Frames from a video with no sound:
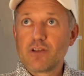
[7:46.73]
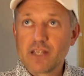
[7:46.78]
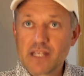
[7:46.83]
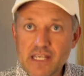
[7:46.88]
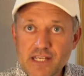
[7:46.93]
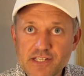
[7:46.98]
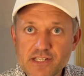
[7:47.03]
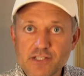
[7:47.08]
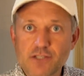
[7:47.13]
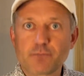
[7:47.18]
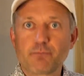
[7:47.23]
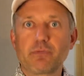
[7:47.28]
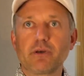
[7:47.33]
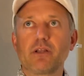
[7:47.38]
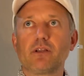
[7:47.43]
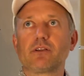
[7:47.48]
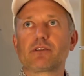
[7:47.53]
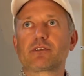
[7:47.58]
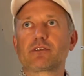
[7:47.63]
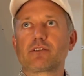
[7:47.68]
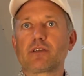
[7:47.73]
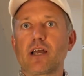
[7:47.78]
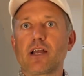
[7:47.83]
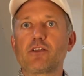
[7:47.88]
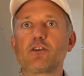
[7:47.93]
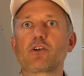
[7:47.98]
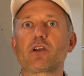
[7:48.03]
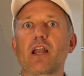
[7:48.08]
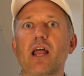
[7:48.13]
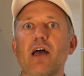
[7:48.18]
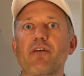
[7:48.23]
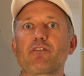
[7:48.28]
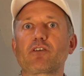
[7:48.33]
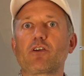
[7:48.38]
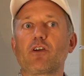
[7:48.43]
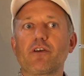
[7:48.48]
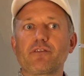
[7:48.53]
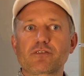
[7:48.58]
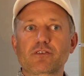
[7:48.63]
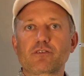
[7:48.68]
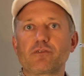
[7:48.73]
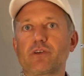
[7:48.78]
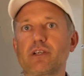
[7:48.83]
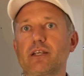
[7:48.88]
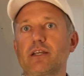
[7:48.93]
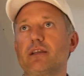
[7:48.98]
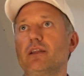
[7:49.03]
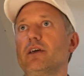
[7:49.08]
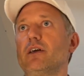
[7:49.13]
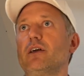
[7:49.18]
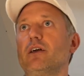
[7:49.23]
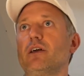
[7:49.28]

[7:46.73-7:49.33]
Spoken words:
easy to build, and you can have a curved screen